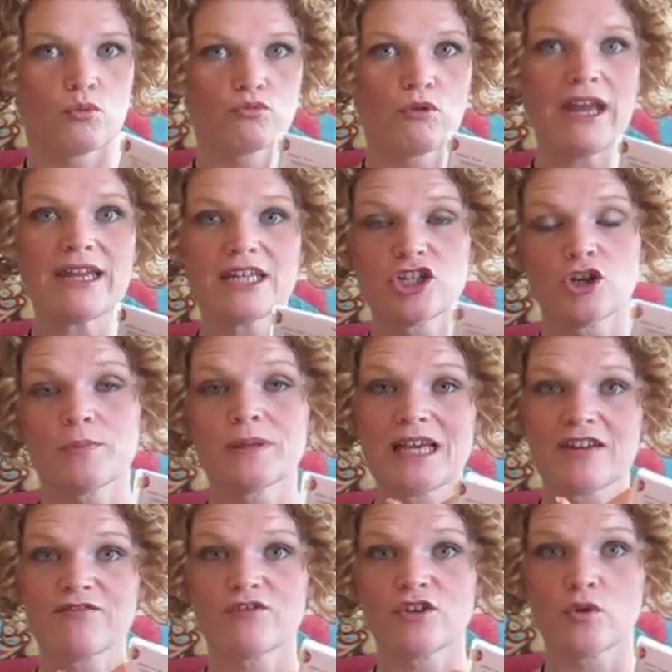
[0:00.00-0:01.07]
write in your
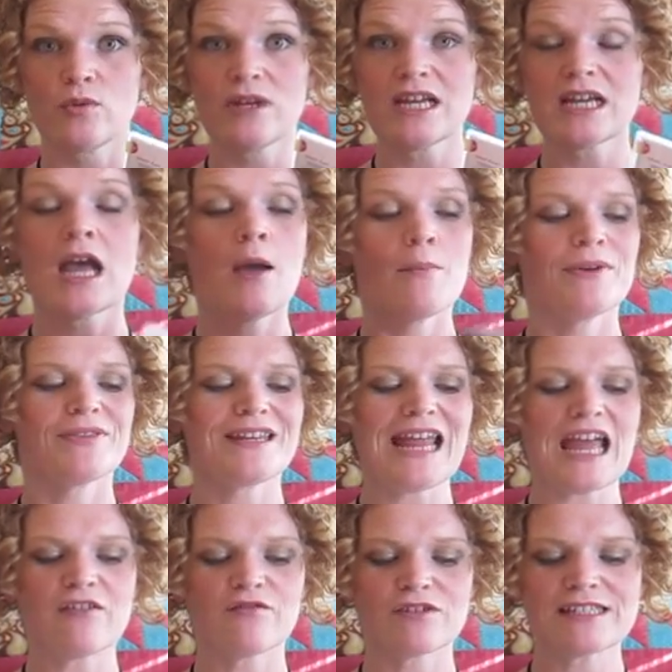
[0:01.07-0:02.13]
plan for the week, but then
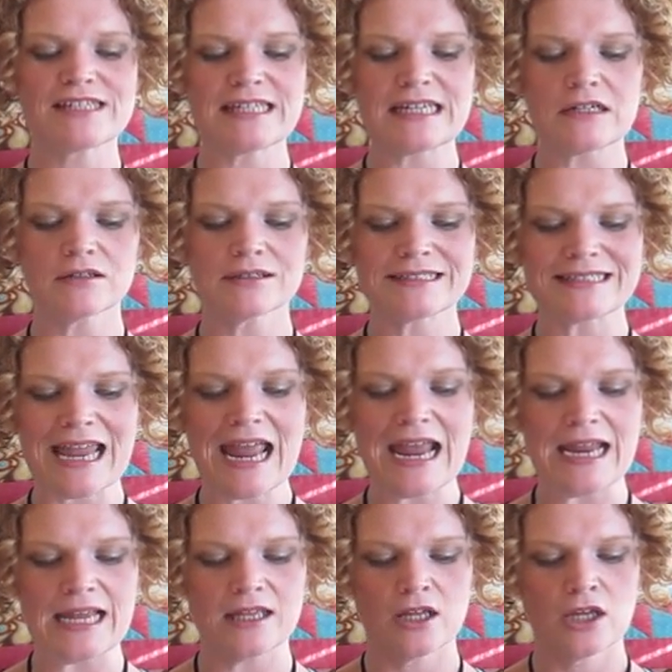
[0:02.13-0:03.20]
every single
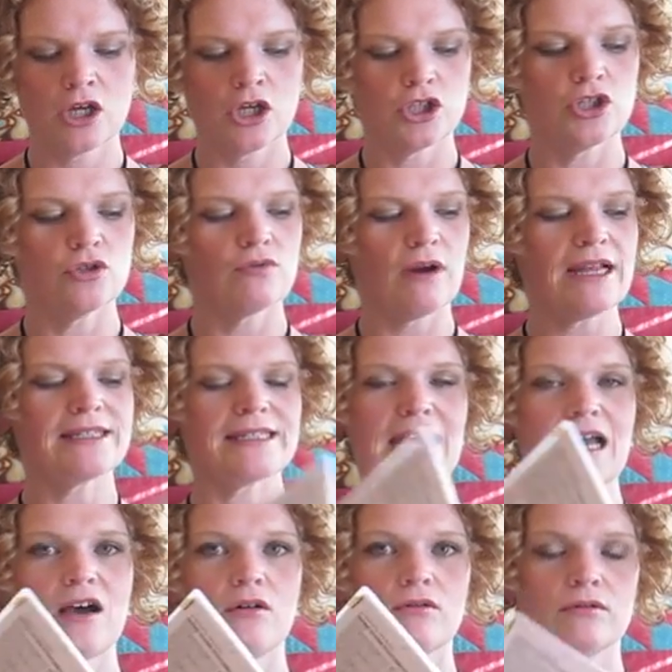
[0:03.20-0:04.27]
day you write
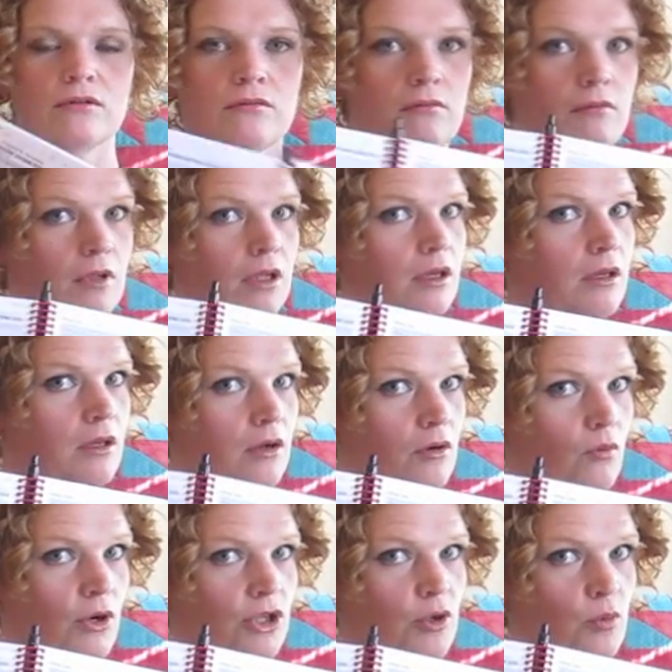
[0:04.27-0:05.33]
down
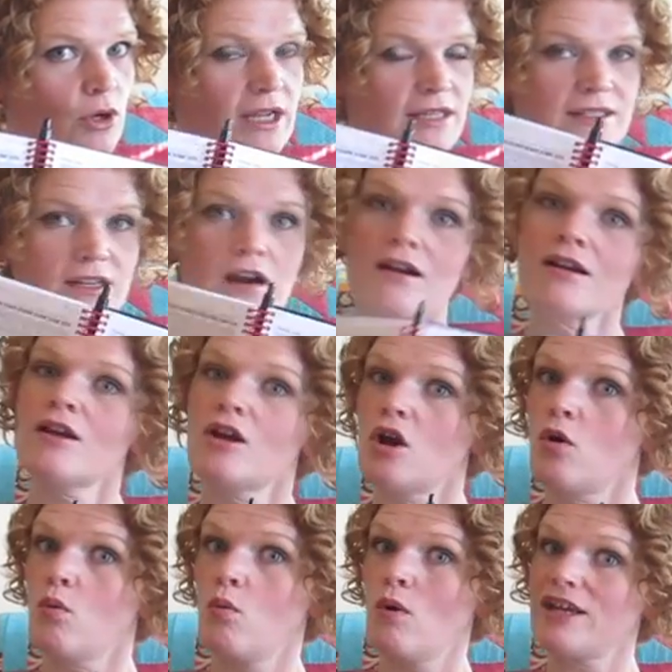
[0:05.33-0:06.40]
what your workouts are,
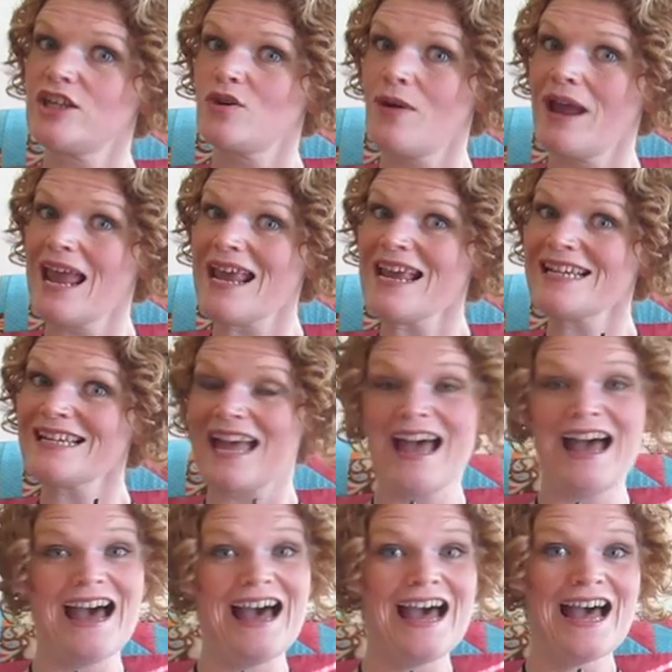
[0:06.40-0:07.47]
what you ate,
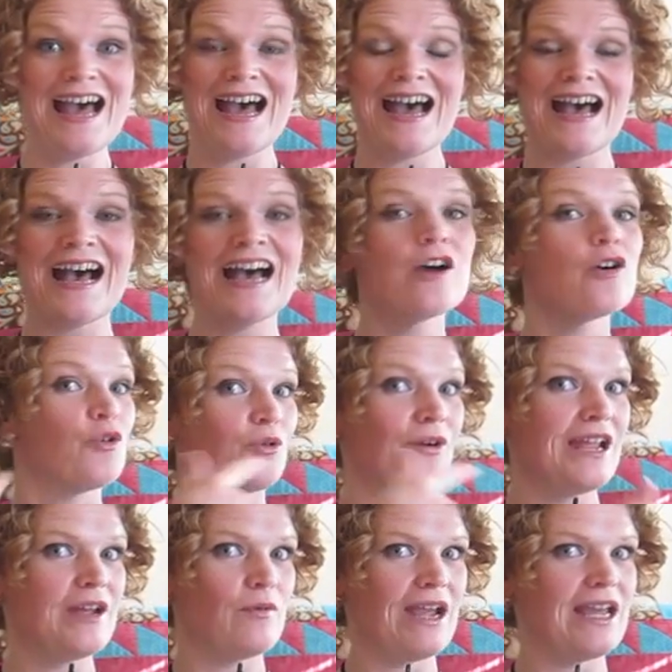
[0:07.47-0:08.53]
huh, huh, huh.
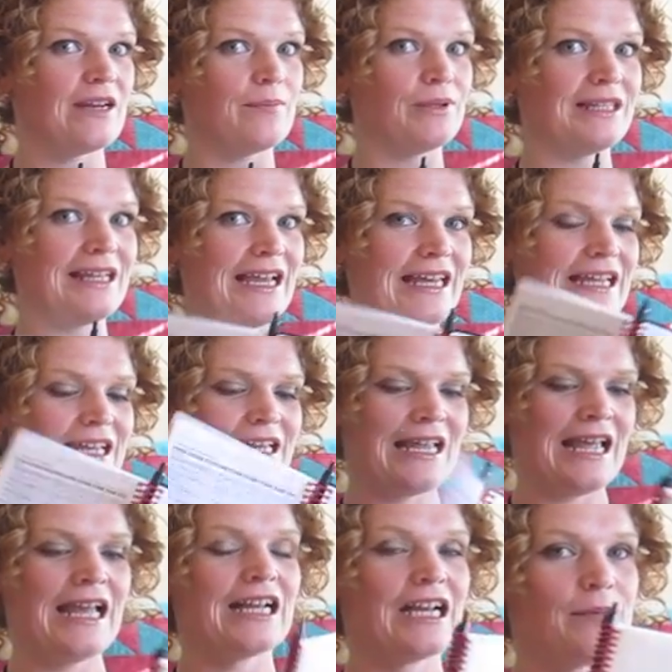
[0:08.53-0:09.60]
Great way to plan it.
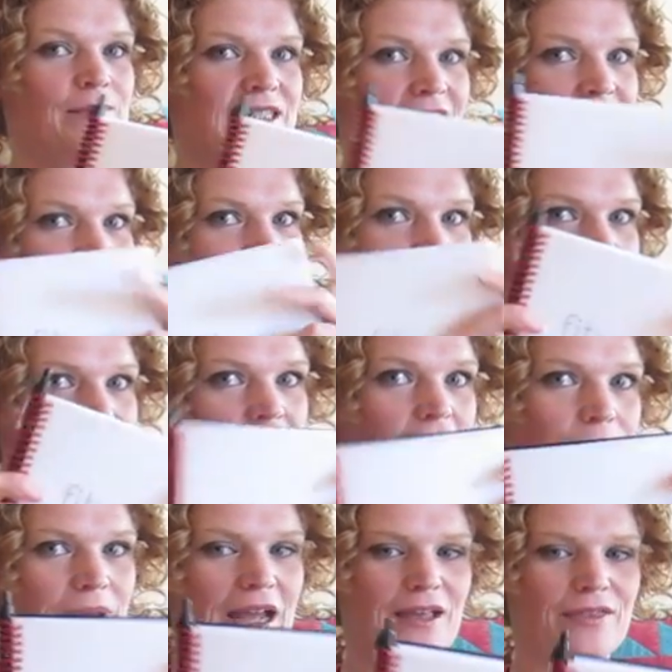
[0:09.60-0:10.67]
Comes in a little
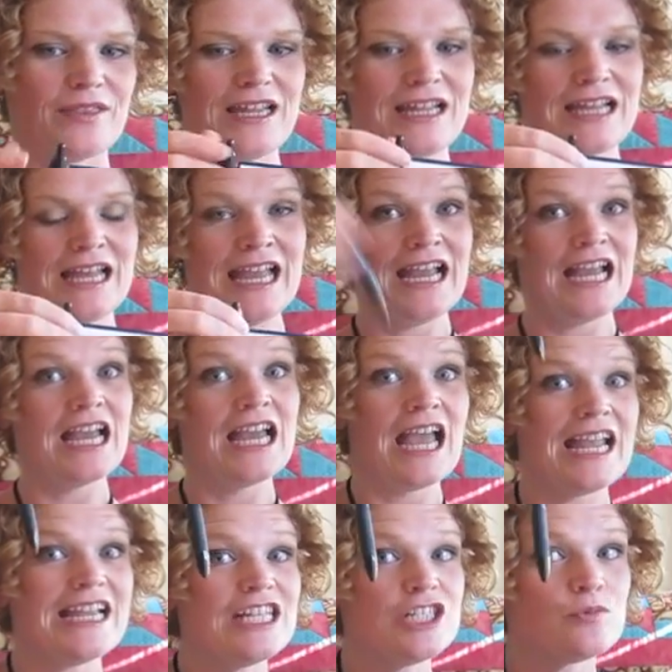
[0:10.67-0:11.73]
compact thing.
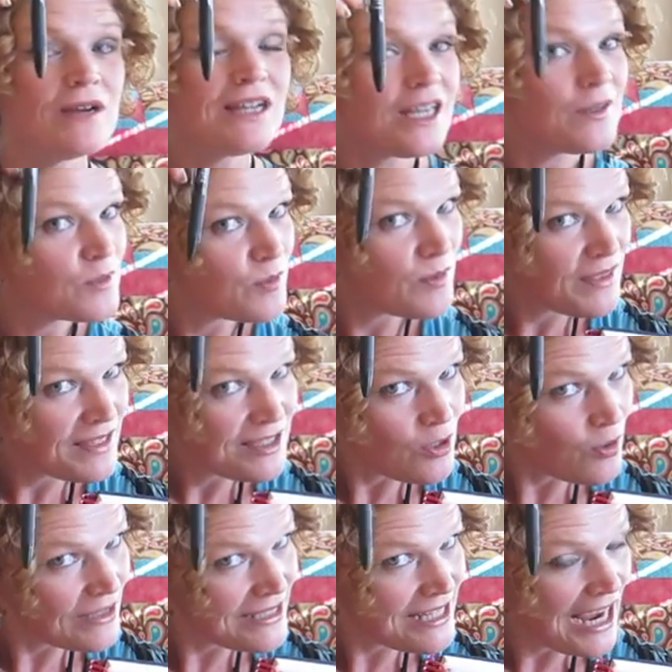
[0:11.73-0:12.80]
Each one comes with its only